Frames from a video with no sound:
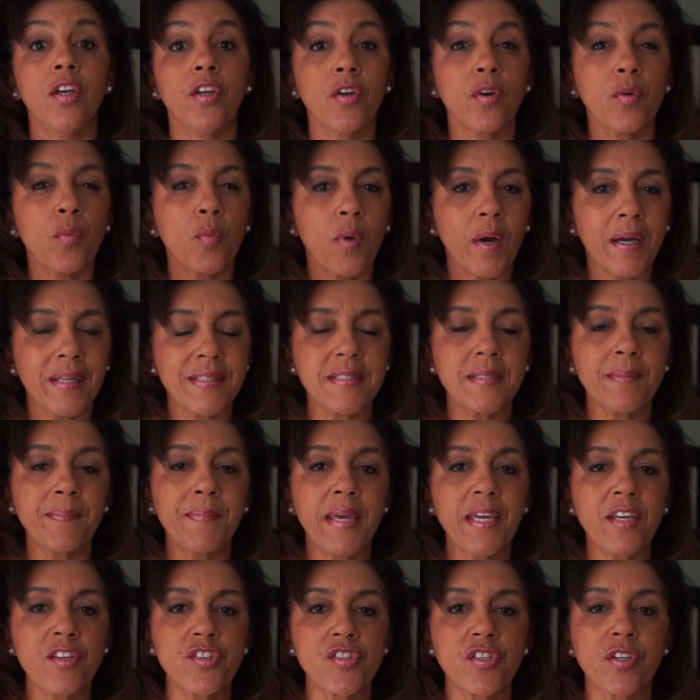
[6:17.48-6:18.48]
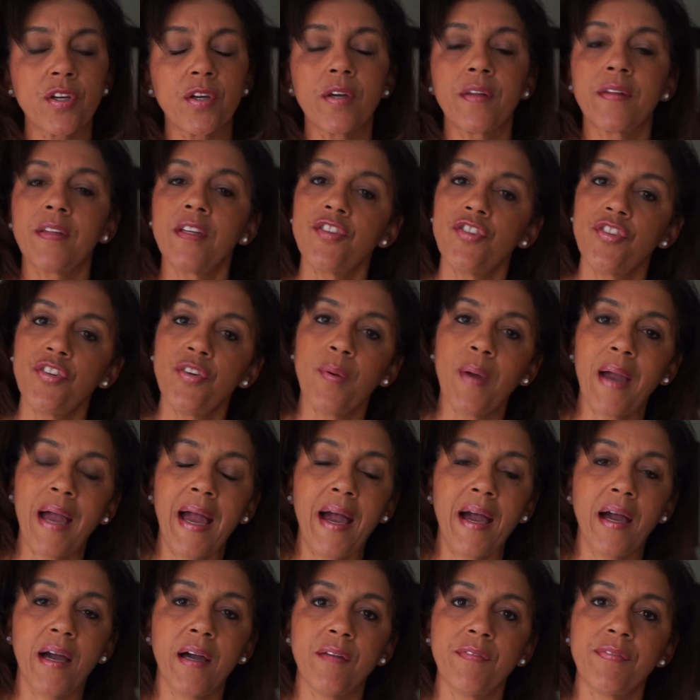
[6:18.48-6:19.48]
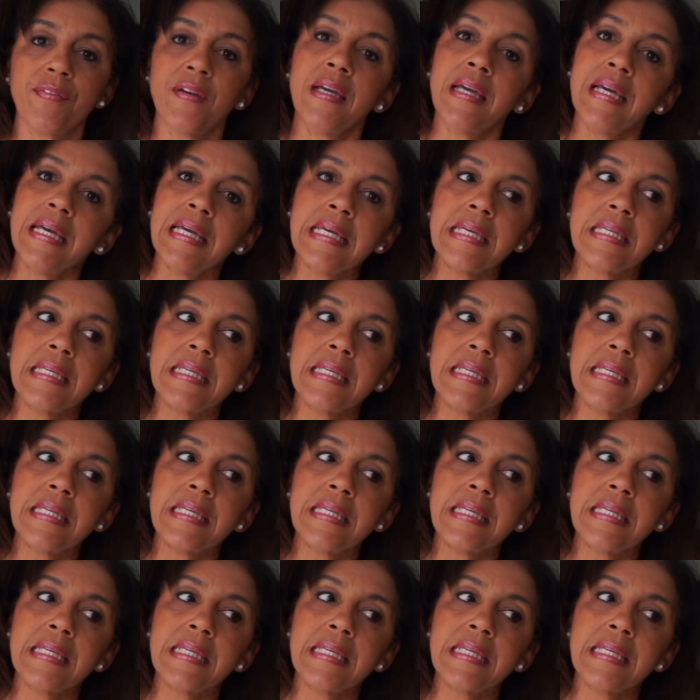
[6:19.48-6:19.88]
You'll want to make sure that you have